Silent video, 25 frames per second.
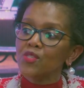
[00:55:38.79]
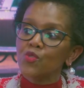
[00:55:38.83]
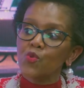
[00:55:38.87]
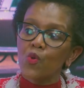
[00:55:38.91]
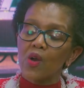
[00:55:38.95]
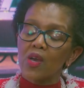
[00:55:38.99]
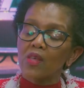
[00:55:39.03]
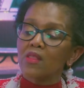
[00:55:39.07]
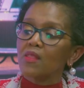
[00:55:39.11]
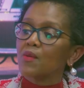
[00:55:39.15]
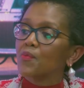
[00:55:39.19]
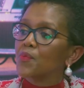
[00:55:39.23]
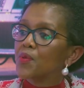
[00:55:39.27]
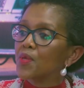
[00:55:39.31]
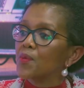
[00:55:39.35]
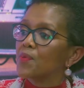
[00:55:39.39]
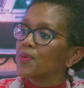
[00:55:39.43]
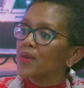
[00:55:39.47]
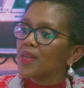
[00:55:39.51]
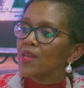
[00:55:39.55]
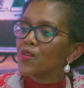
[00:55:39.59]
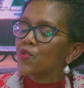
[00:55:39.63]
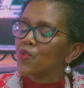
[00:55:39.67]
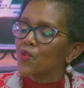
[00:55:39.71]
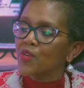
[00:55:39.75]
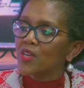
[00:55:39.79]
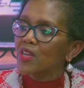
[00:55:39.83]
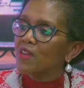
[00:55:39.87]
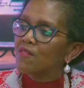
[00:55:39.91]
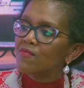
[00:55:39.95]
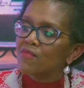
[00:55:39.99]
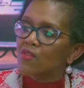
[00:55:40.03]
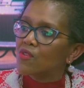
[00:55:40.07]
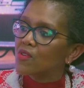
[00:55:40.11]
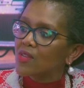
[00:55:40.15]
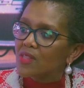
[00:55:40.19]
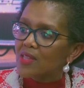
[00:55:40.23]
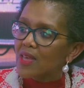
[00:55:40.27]
to other people. I don't
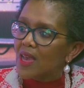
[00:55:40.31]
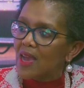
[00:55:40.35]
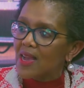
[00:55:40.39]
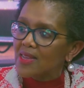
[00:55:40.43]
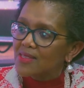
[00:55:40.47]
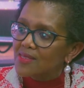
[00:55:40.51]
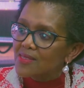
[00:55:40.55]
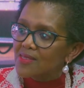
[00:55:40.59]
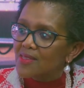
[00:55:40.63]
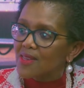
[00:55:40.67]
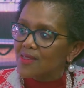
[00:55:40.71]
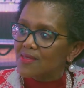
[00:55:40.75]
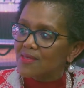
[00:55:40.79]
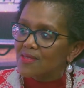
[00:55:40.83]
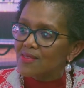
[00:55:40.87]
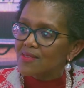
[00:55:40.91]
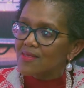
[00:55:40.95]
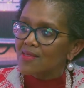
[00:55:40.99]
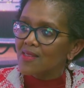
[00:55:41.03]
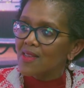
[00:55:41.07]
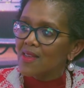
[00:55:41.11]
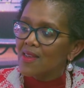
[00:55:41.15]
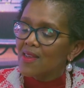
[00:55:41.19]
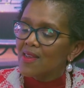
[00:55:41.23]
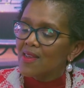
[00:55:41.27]
have all the answers.